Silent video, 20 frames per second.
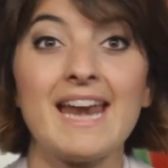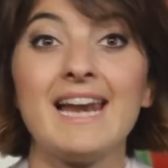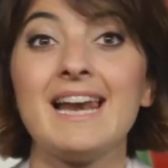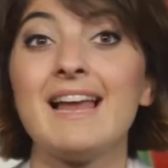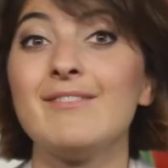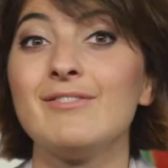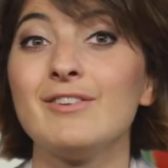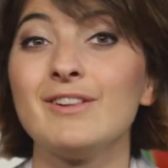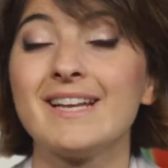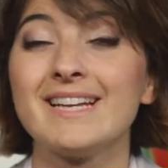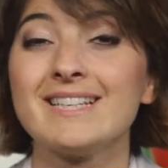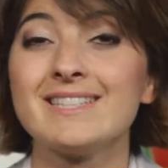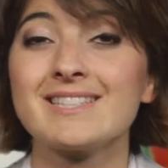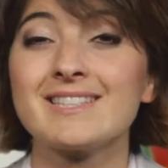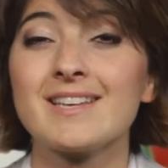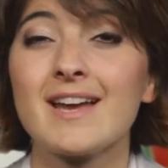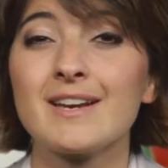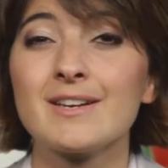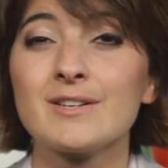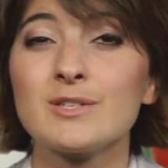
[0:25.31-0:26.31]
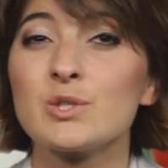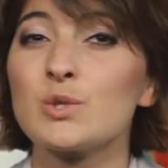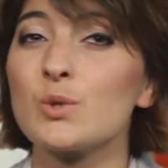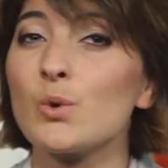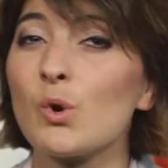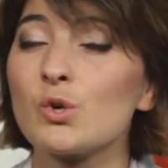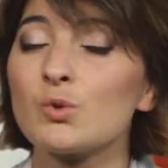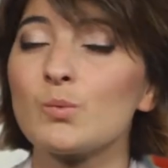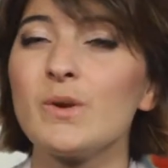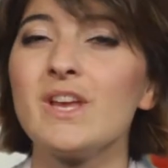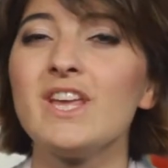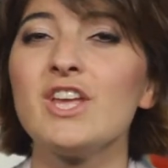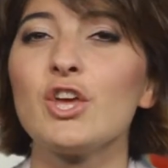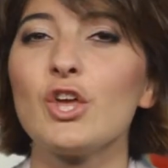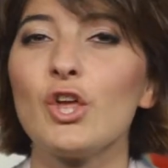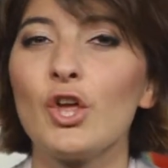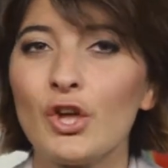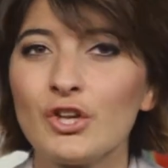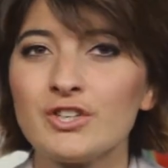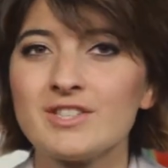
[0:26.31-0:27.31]
a level insiders thought we
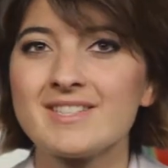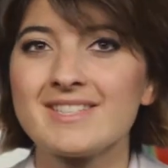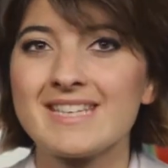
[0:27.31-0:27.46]
could